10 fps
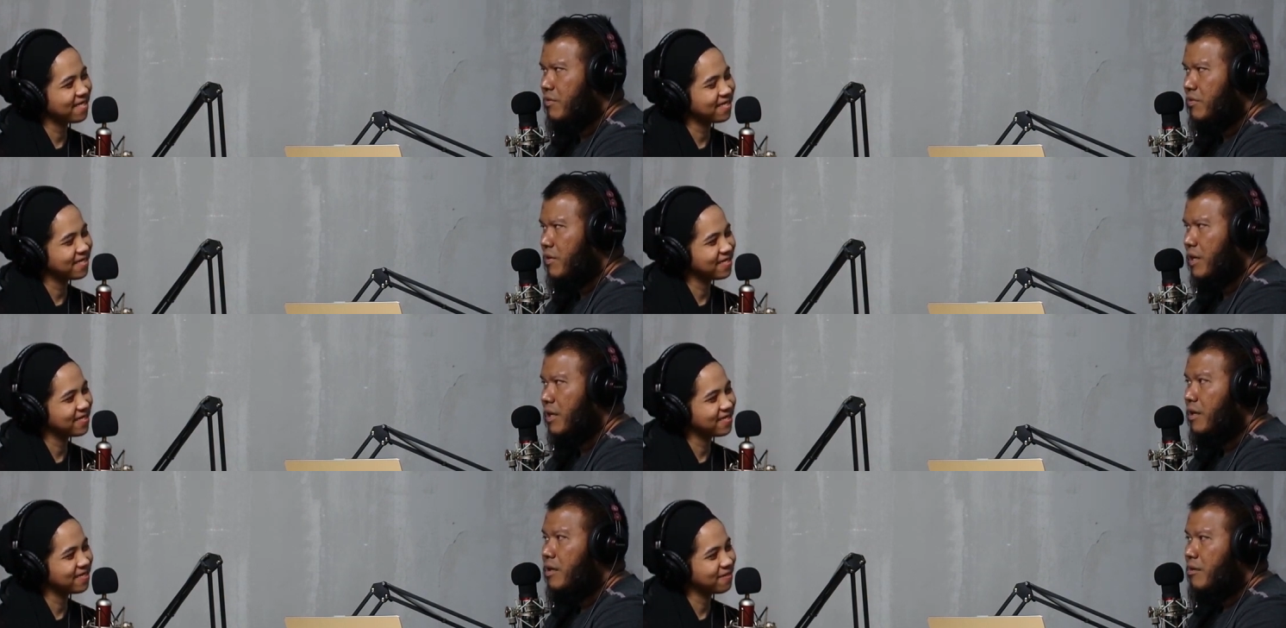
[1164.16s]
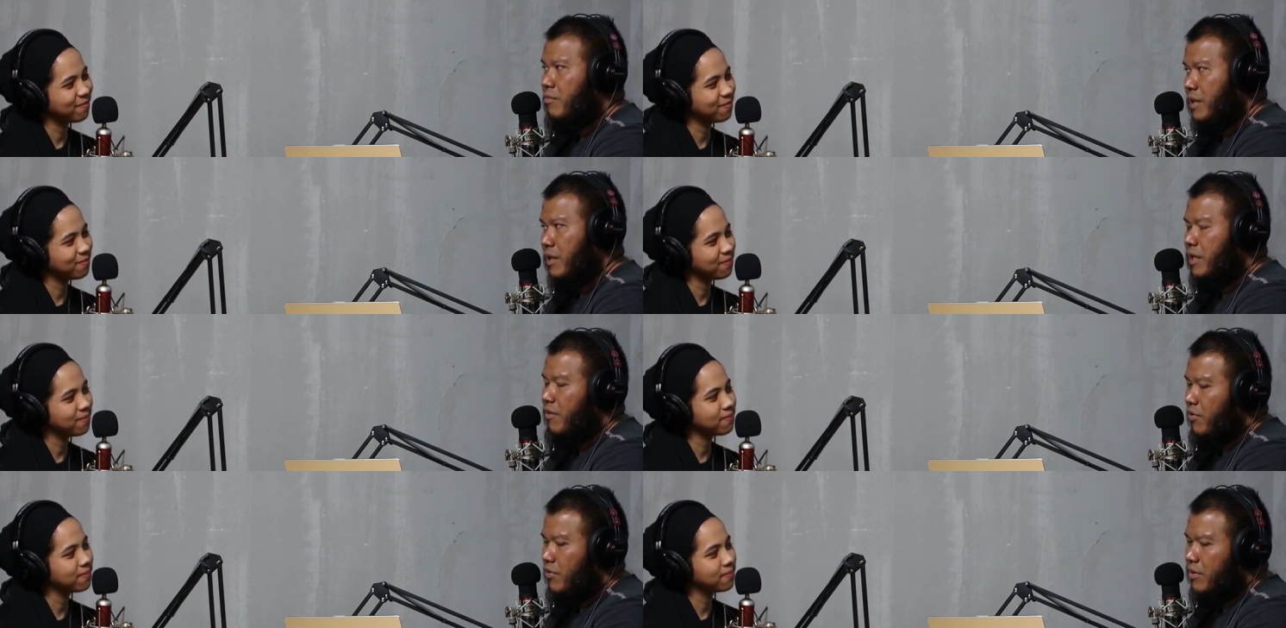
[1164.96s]
Speaker 1: and you don't care. But then again,
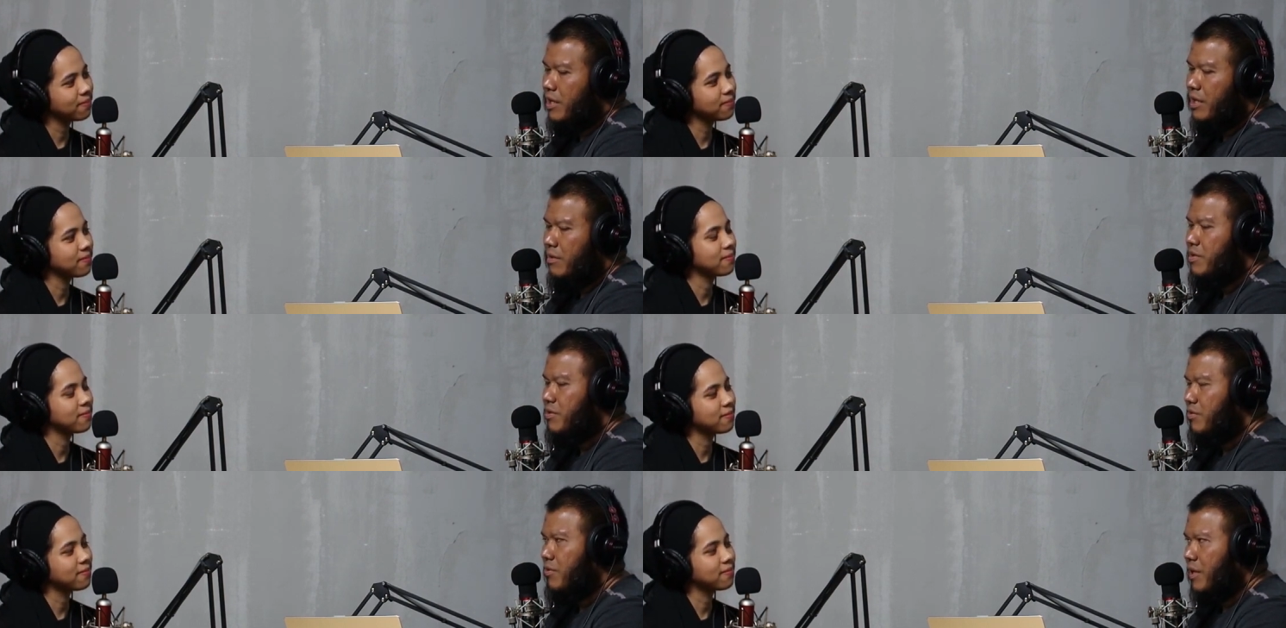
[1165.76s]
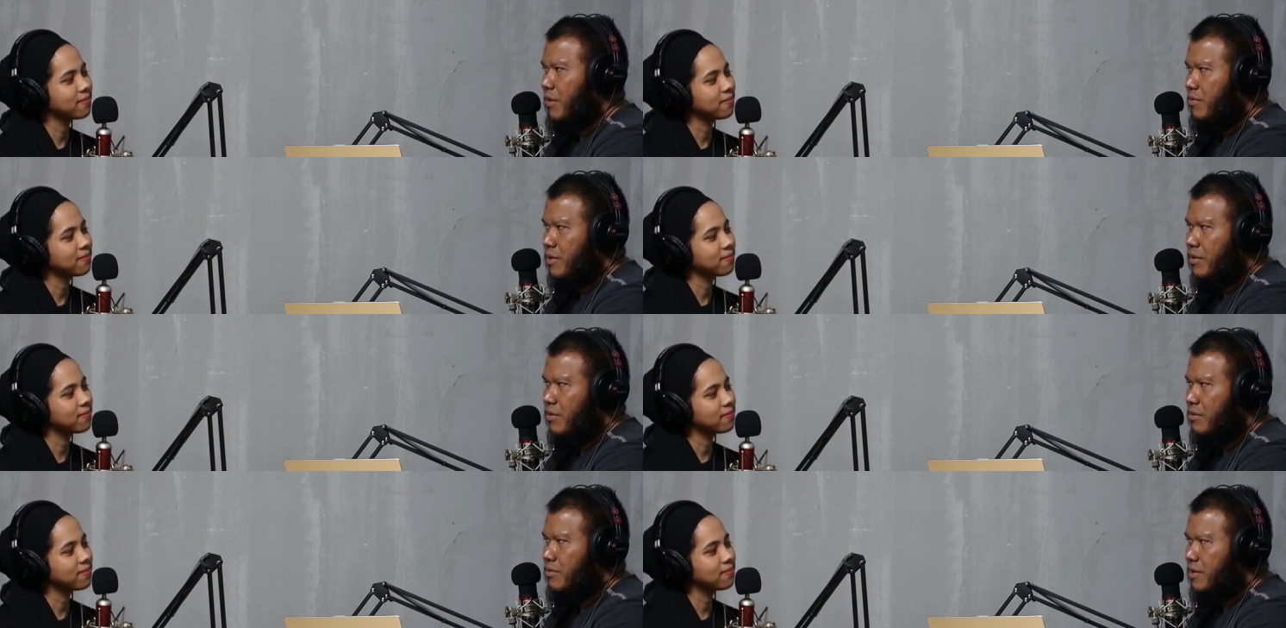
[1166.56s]
if you don't care, that means you don't care what
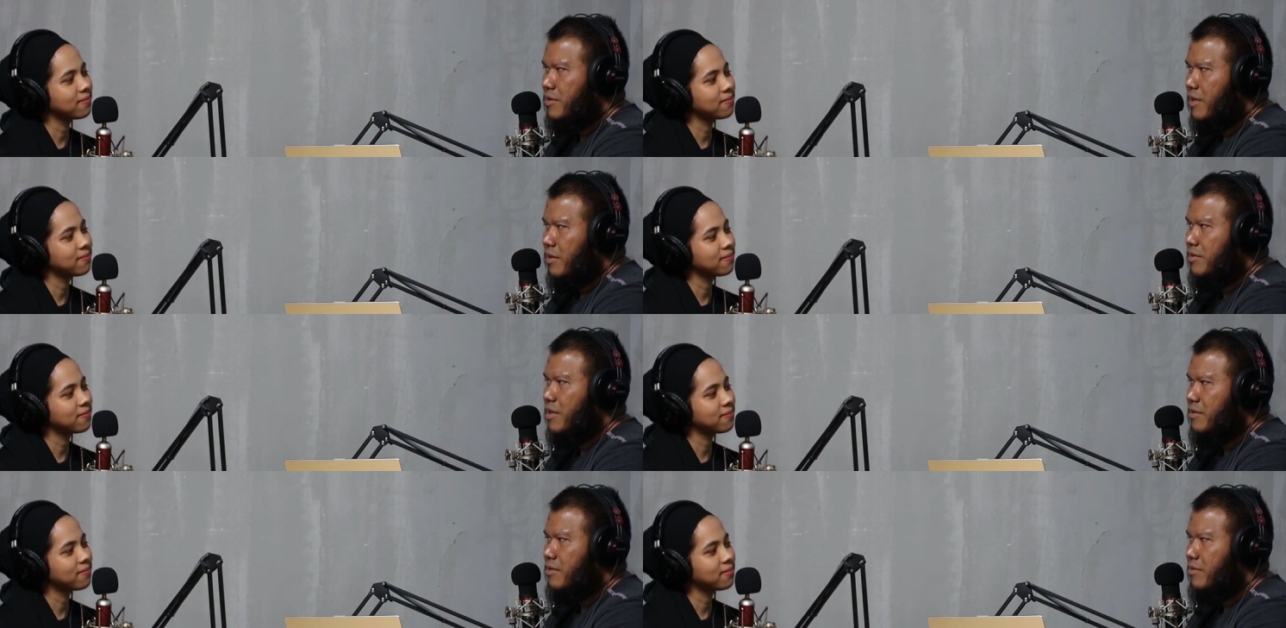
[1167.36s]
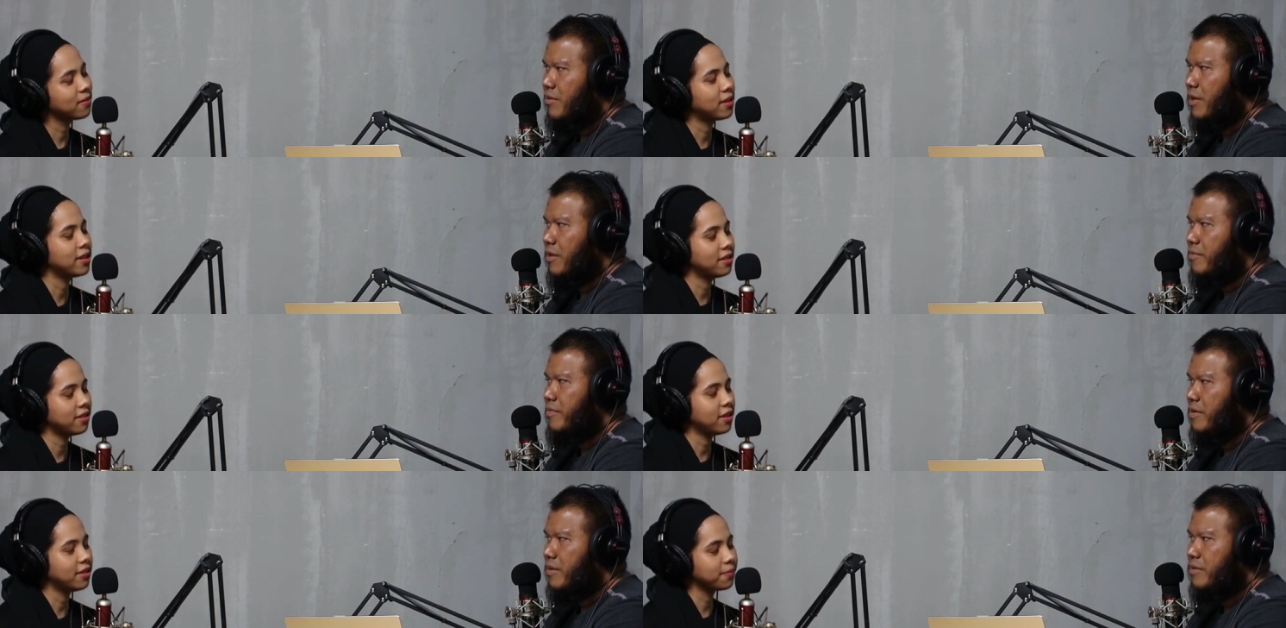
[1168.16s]
your the scale says. Correct. Right,
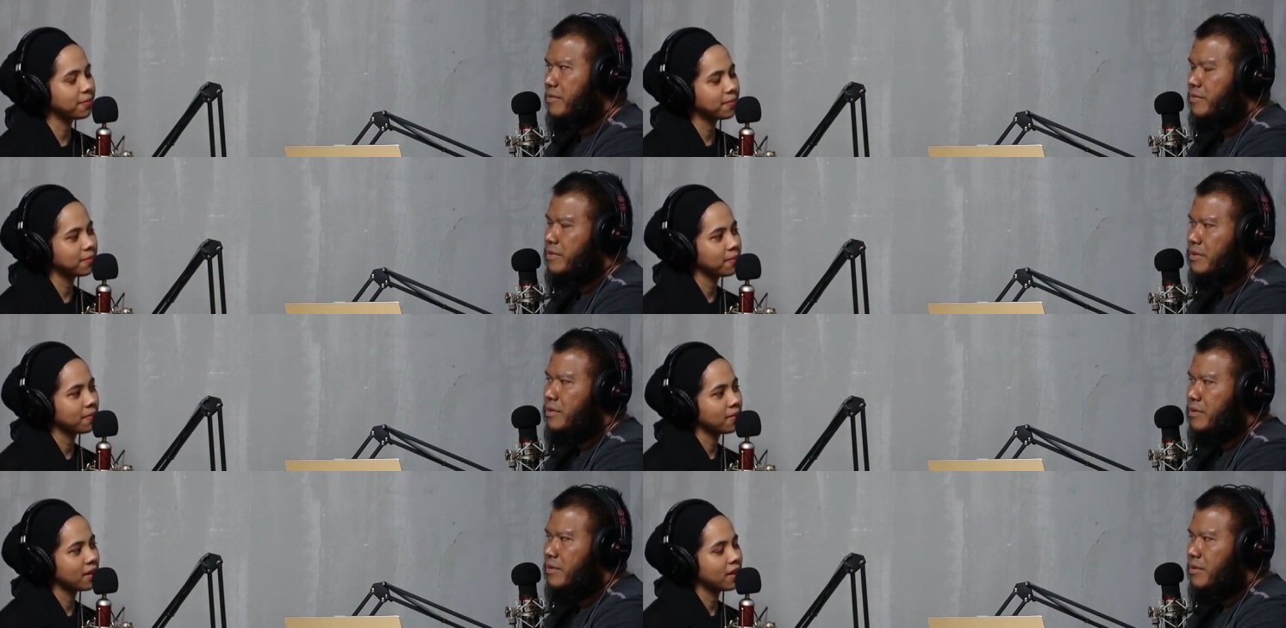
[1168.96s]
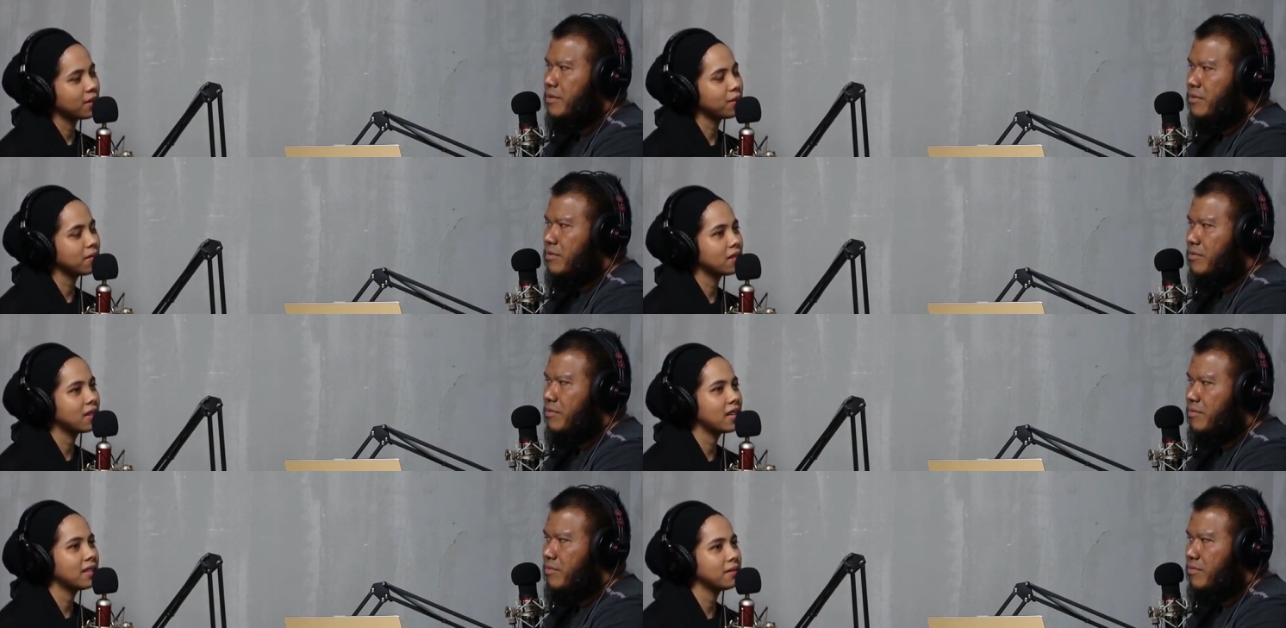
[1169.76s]
yeah. yeah.
Speaker 2: So
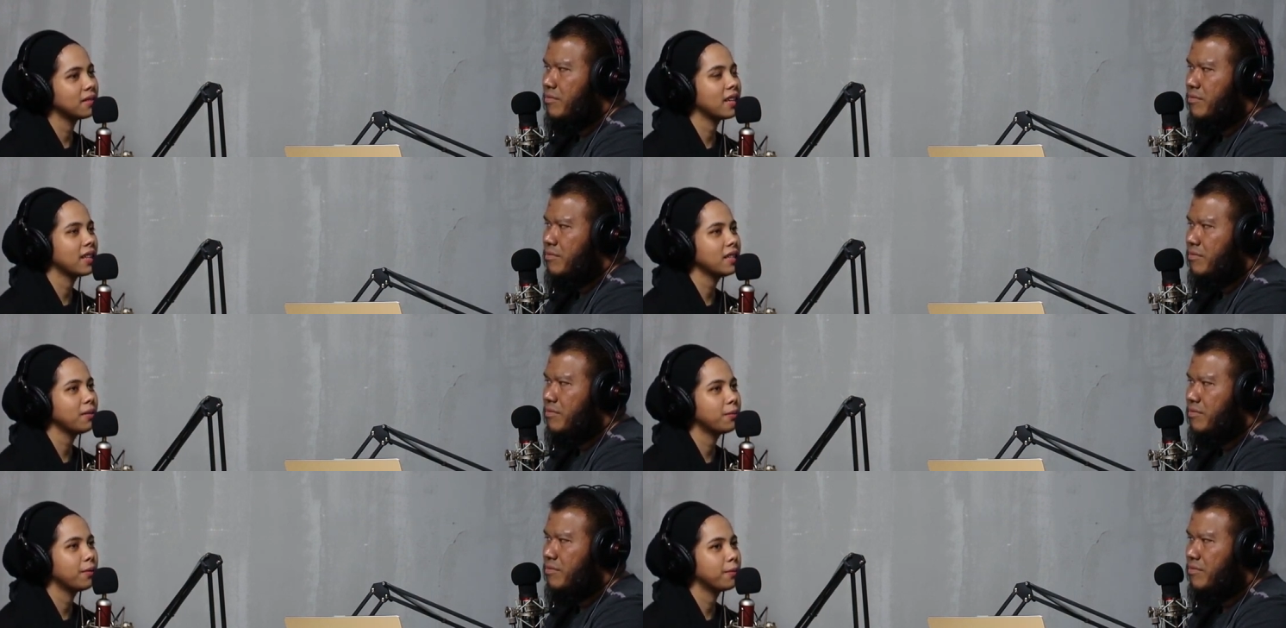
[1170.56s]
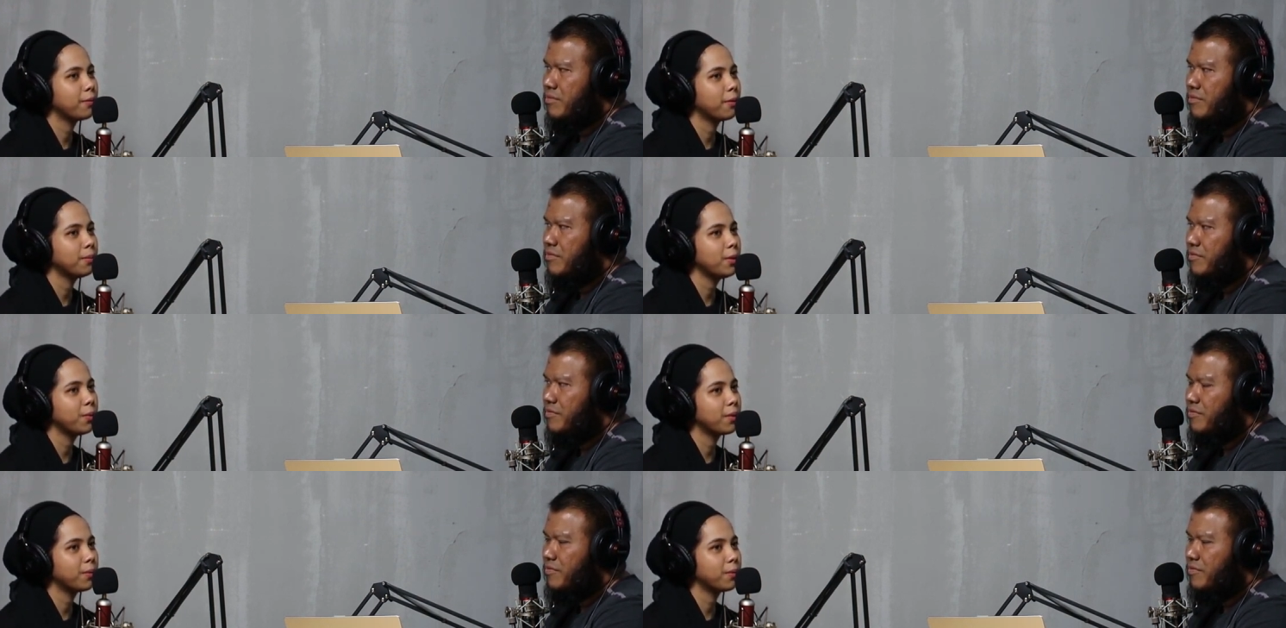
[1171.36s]
I I think for me with